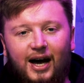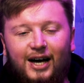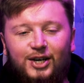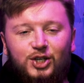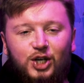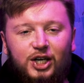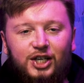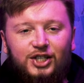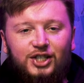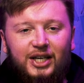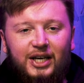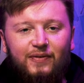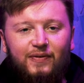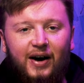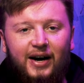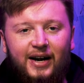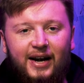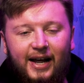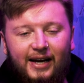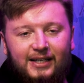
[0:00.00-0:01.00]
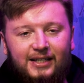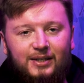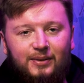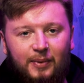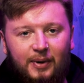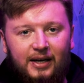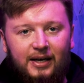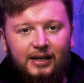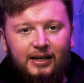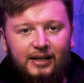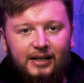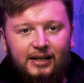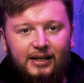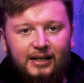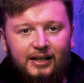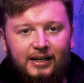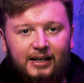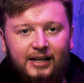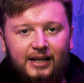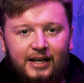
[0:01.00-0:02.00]
As you can see right next to me,
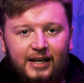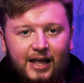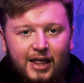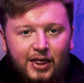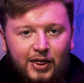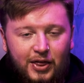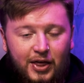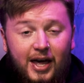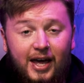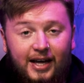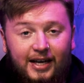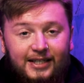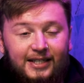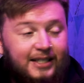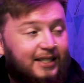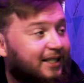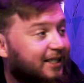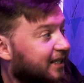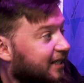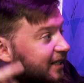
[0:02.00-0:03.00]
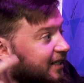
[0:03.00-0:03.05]
this